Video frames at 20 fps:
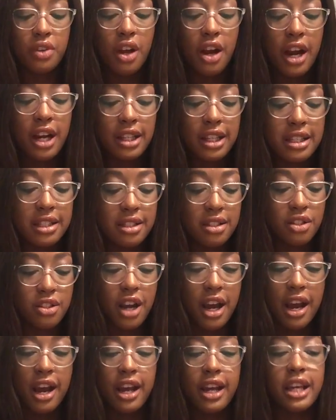Alright, let's let's
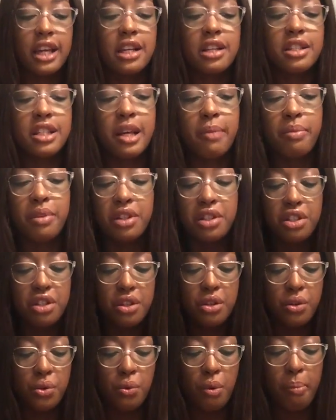try and dip
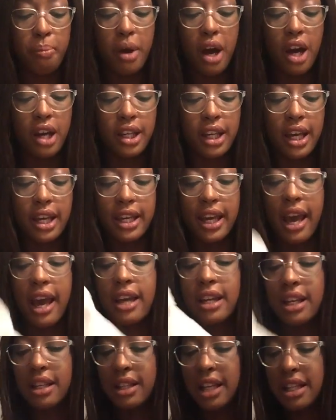into Punk
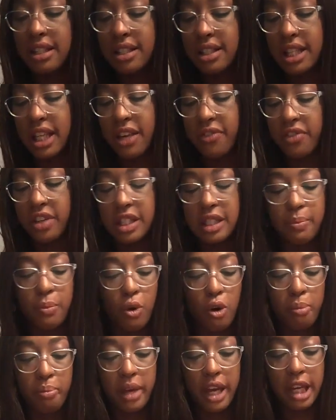again, and let's see if it's
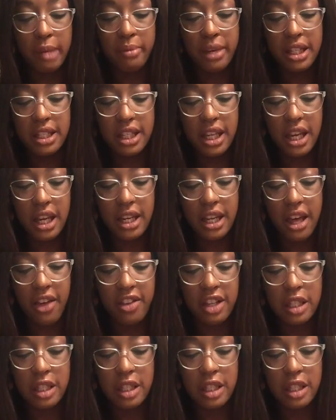more pigmented. Yeah,